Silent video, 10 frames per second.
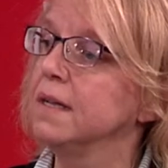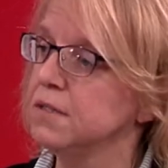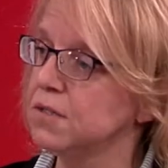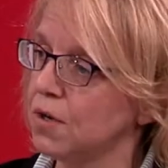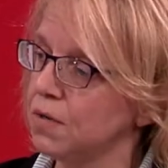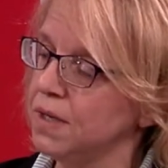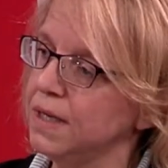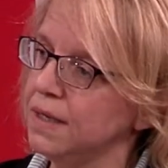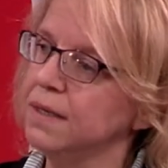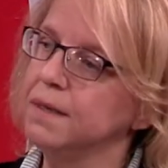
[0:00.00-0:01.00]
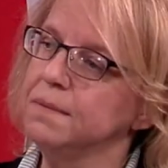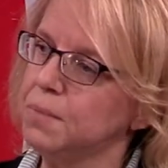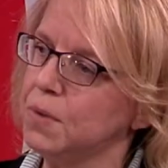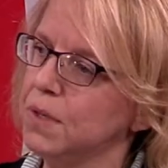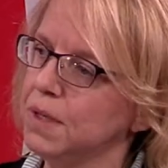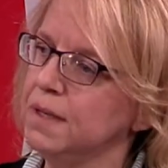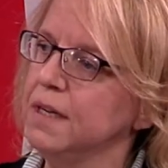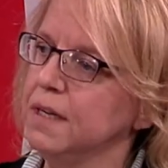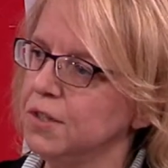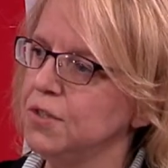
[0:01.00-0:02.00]
zoning board
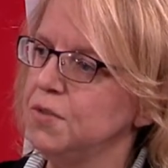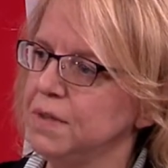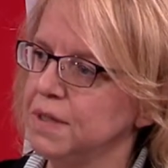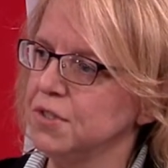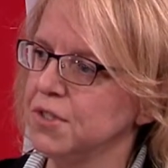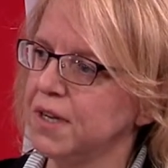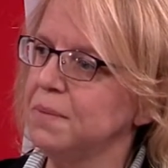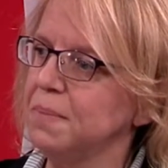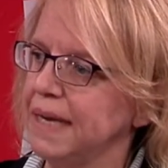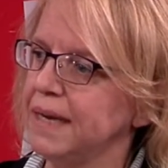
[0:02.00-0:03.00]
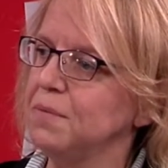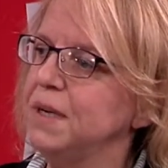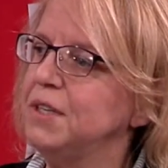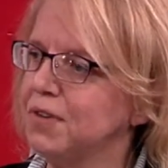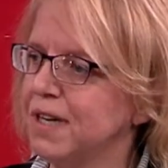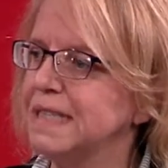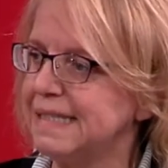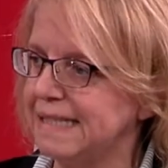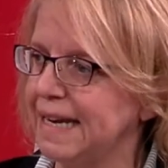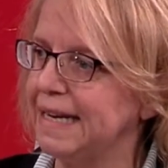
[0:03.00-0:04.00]
to do their job, and we try to
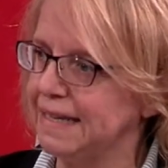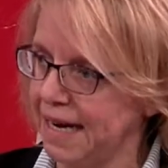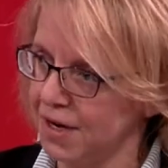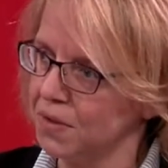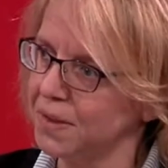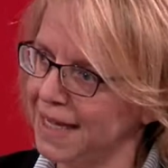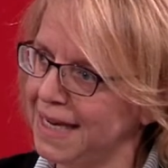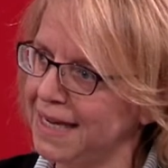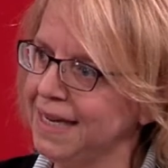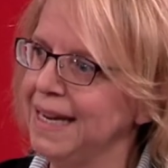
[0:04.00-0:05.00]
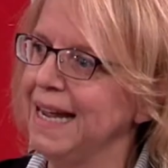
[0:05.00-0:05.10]
stay in our lane.